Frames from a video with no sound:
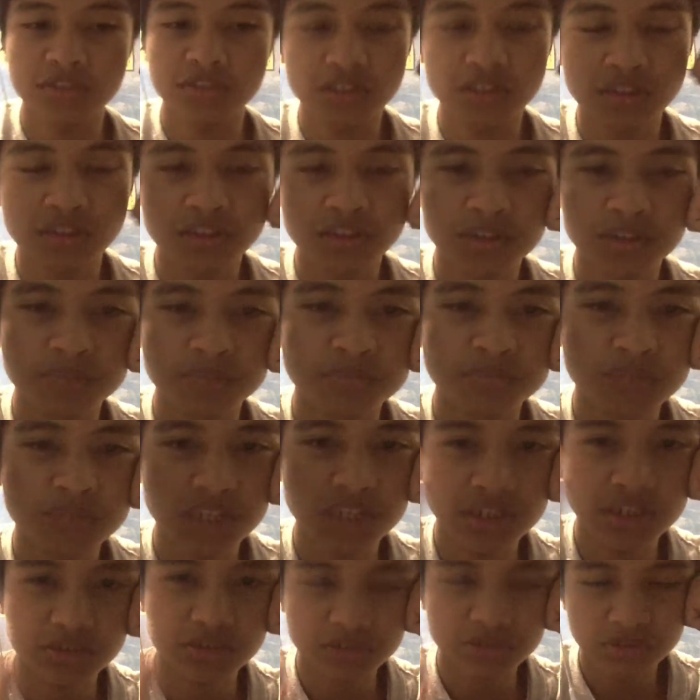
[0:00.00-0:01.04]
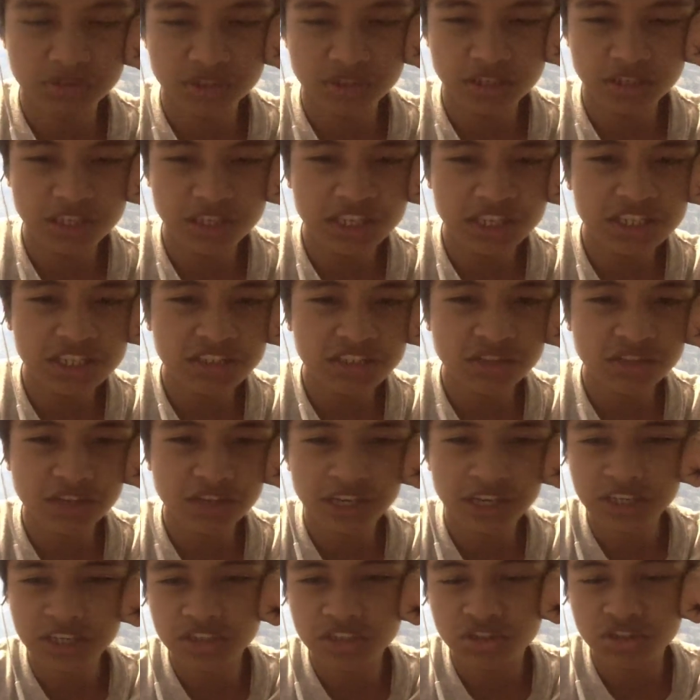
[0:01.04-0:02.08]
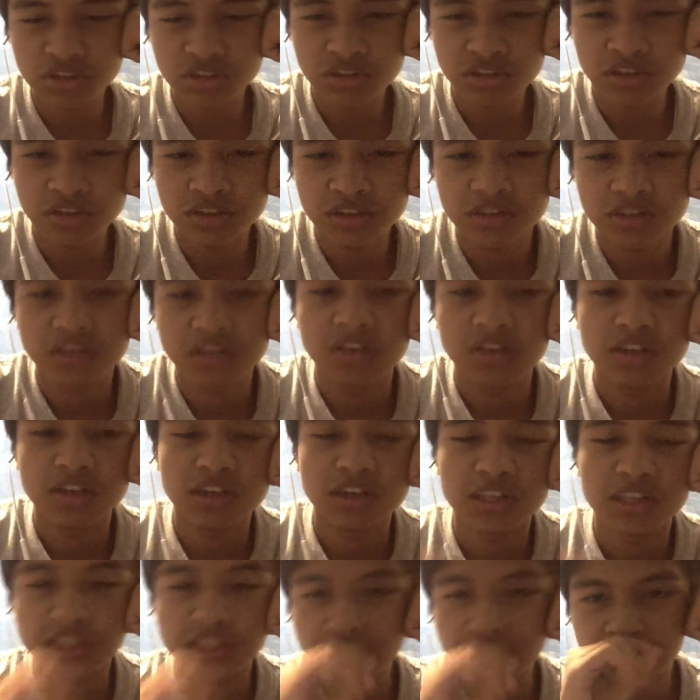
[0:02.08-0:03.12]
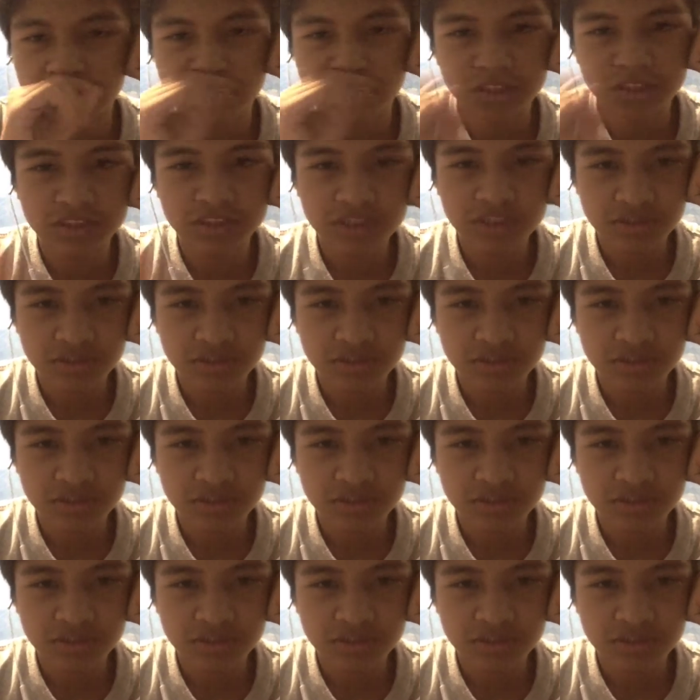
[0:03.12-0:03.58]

at an Easter egg chocolate at the end of the lesson.